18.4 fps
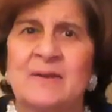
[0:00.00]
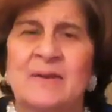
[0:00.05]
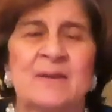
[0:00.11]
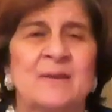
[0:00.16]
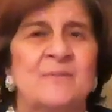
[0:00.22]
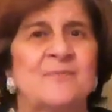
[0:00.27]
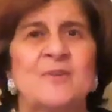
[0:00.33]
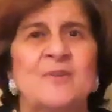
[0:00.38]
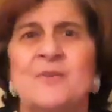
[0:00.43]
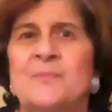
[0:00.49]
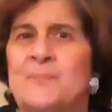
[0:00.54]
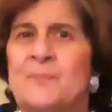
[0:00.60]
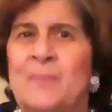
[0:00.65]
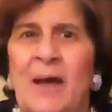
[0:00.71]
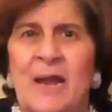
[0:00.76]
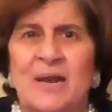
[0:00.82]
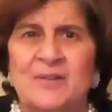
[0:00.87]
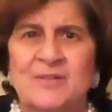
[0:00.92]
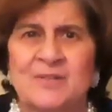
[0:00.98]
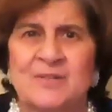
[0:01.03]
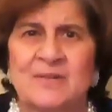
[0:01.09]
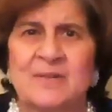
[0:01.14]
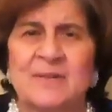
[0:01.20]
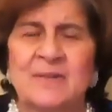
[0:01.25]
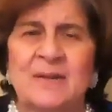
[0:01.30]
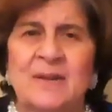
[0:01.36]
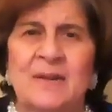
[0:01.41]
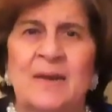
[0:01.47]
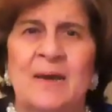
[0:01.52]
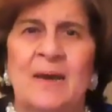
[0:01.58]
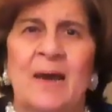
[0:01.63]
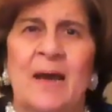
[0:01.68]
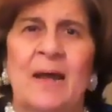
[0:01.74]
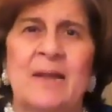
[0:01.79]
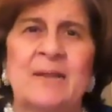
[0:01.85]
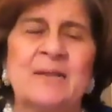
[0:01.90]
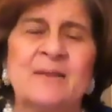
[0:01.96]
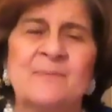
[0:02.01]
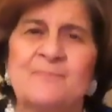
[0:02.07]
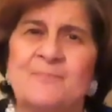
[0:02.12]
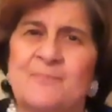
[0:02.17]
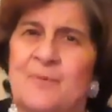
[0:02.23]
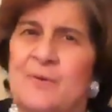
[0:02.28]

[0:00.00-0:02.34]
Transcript: it's full of passion, and it's